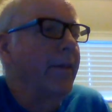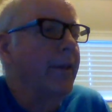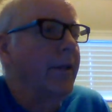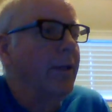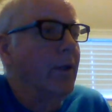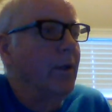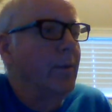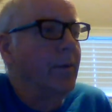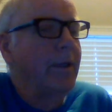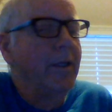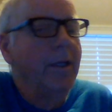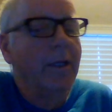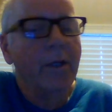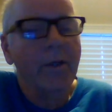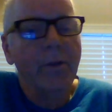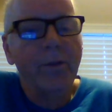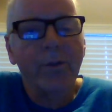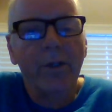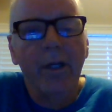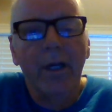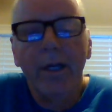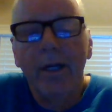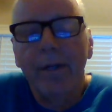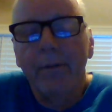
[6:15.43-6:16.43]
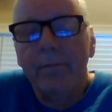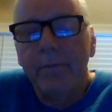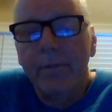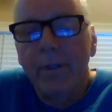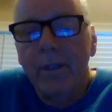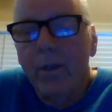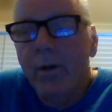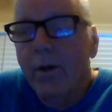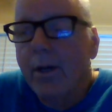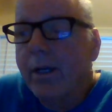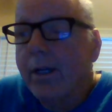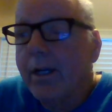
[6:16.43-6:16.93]
nobody knows. I,
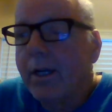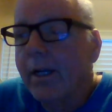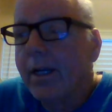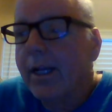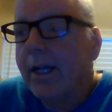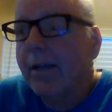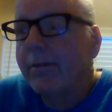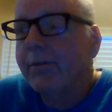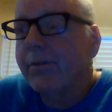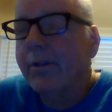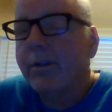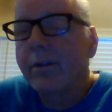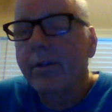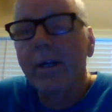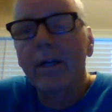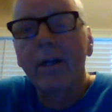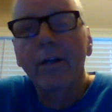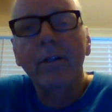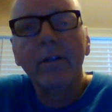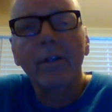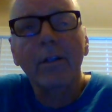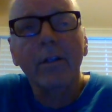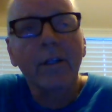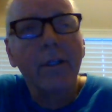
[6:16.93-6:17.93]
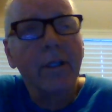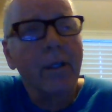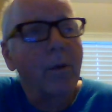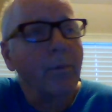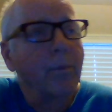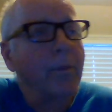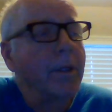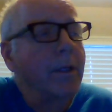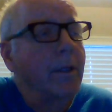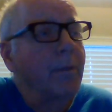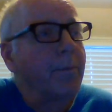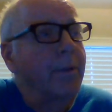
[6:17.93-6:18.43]
you know, I kind of have to tell a little
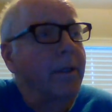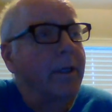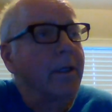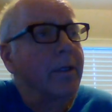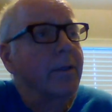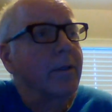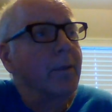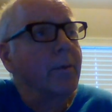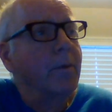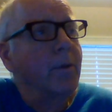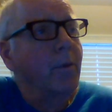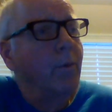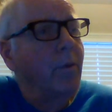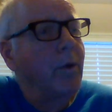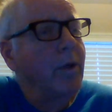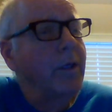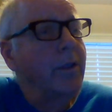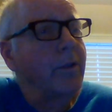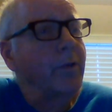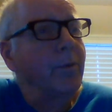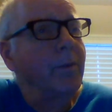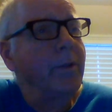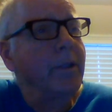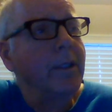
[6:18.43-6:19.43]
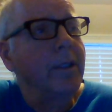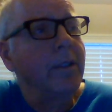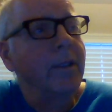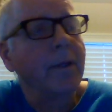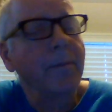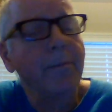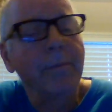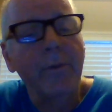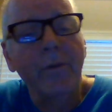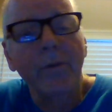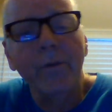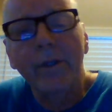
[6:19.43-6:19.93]
bit because I'm a watchman and
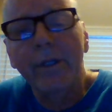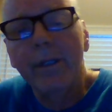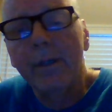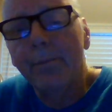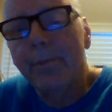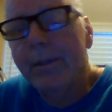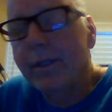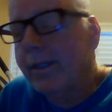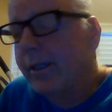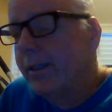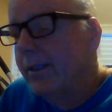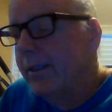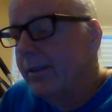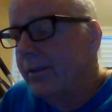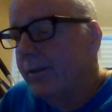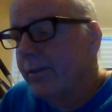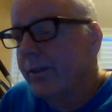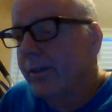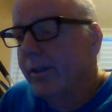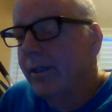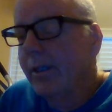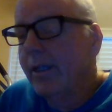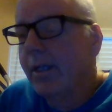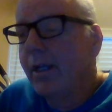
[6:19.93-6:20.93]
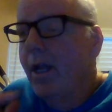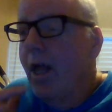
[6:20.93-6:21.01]
I'm doing it because